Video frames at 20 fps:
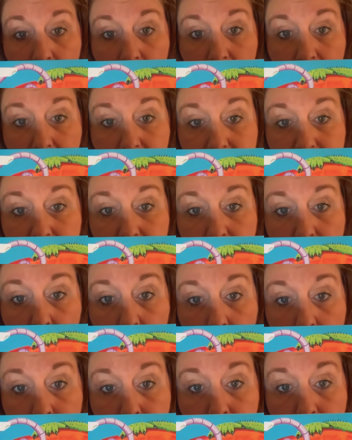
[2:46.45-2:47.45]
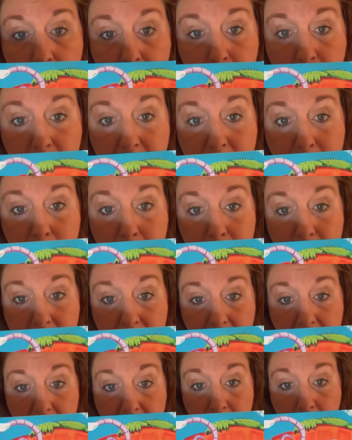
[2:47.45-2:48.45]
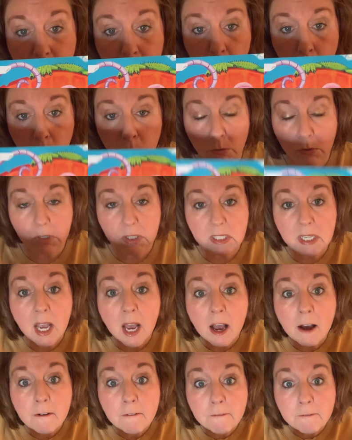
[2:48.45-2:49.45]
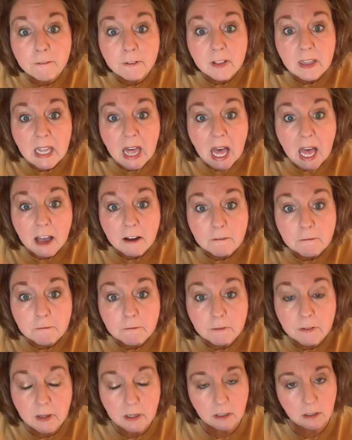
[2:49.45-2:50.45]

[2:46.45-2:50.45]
And it's called the 3 Billy Goats Fluff.